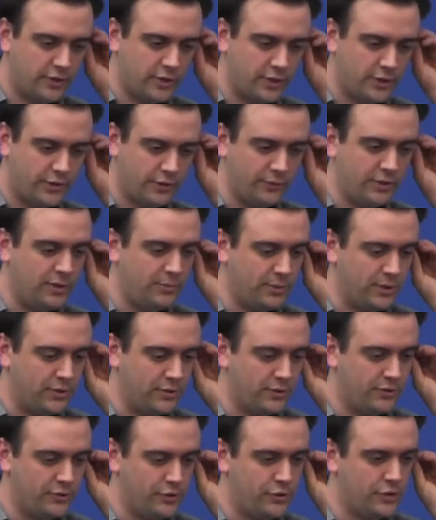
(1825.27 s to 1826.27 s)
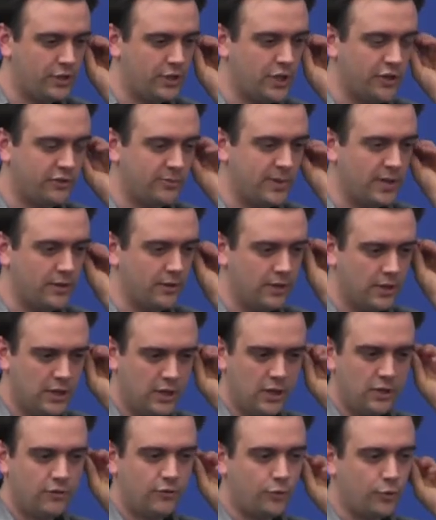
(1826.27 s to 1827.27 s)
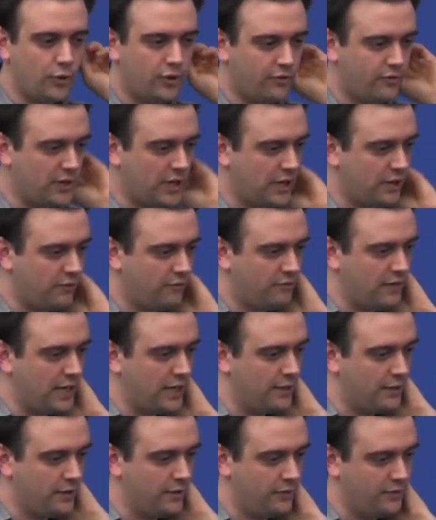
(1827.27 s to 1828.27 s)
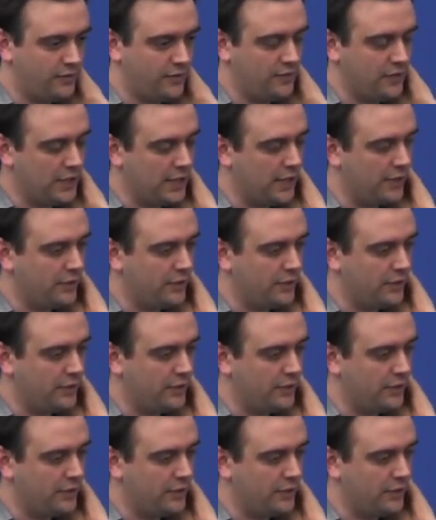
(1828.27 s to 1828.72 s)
the 3D printers usually costs about $45, $50 a